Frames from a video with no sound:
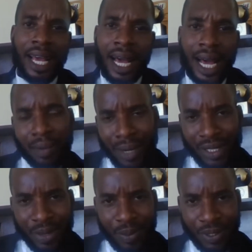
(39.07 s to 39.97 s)
How am I
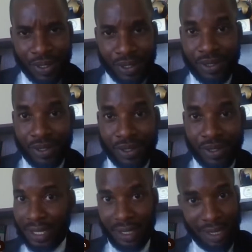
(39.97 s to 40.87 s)
supposed to do
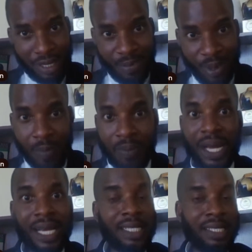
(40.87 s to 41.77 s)
this? Is this
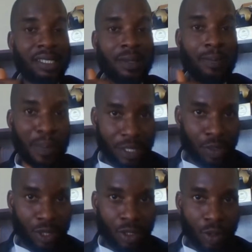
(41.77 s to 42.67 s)
proper? Is this the
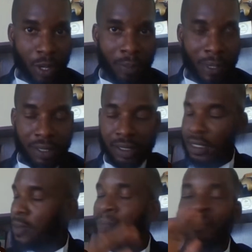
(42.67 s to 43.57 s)
best way to go about
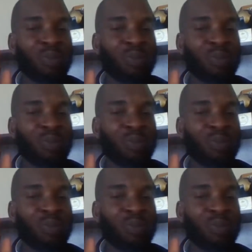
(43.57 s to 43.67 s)
this?